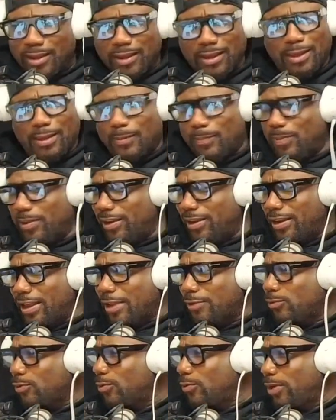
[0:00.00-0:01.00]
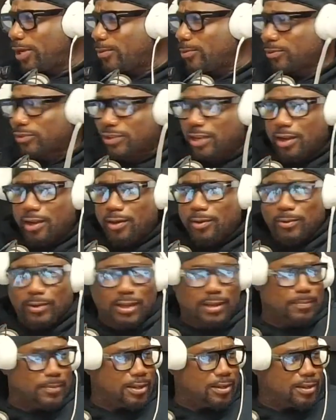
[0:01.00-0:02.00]
I mean, that's what we was taught
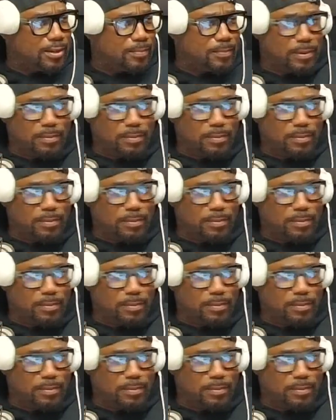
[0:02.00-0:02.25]
coming up.